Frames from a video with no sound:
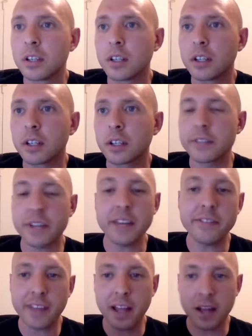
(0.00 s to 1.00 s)
Because I
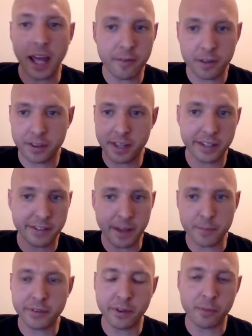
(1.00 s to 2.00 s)
set everything as
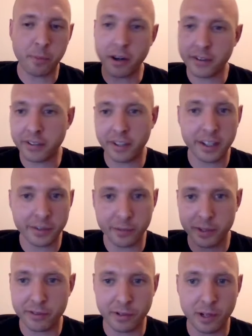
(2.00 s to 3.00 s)
episode, partially because we
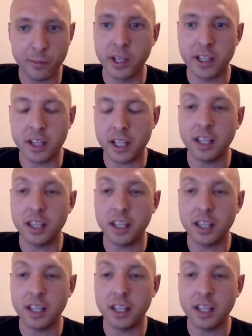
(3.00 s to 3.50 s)
stream weekly,